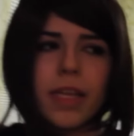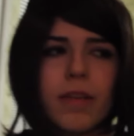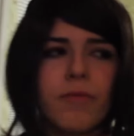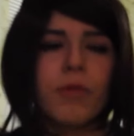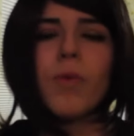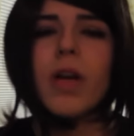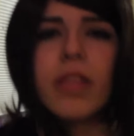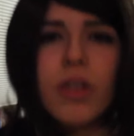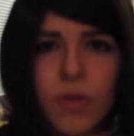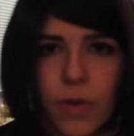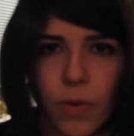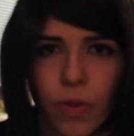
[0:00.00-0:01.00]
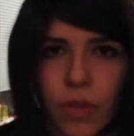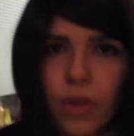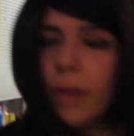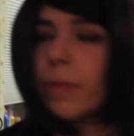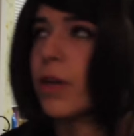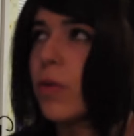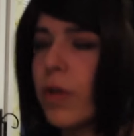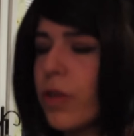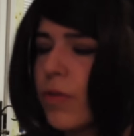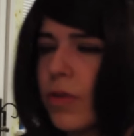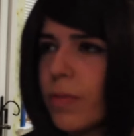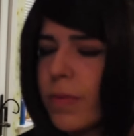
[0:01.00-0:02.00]
if you want the truth, I'm going
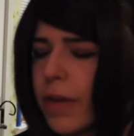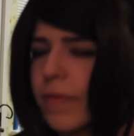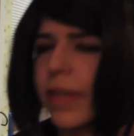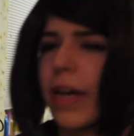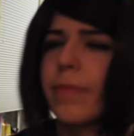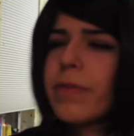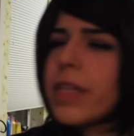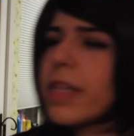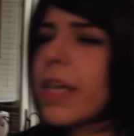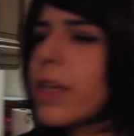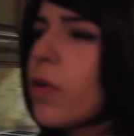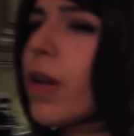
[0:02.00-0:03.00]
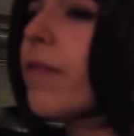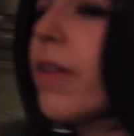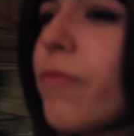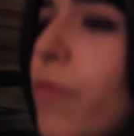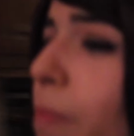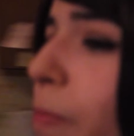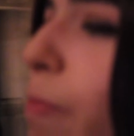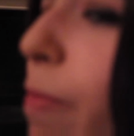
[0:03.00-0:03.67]
through some tough times lately. I don't have enough